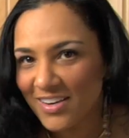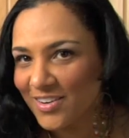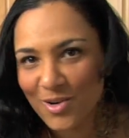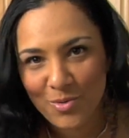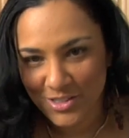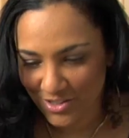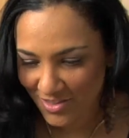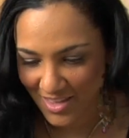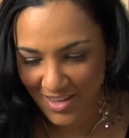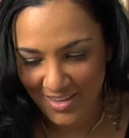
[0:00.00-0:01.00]
know what you're
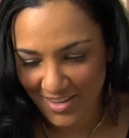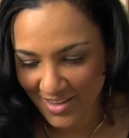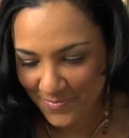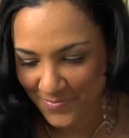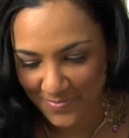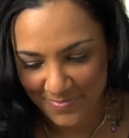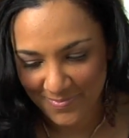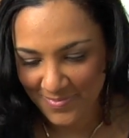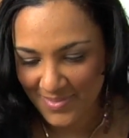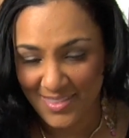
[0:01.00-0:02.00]
thinking.
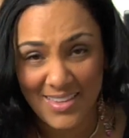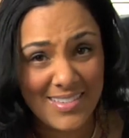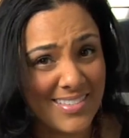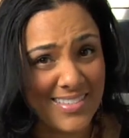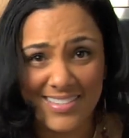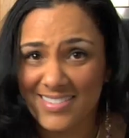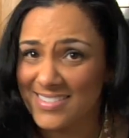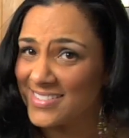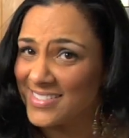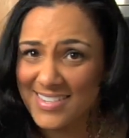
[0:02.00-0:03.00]
This is a
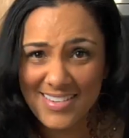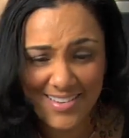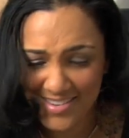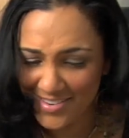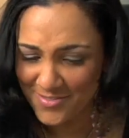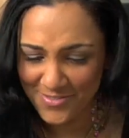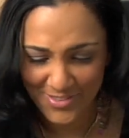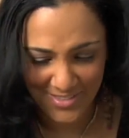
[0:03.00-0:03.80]
sinful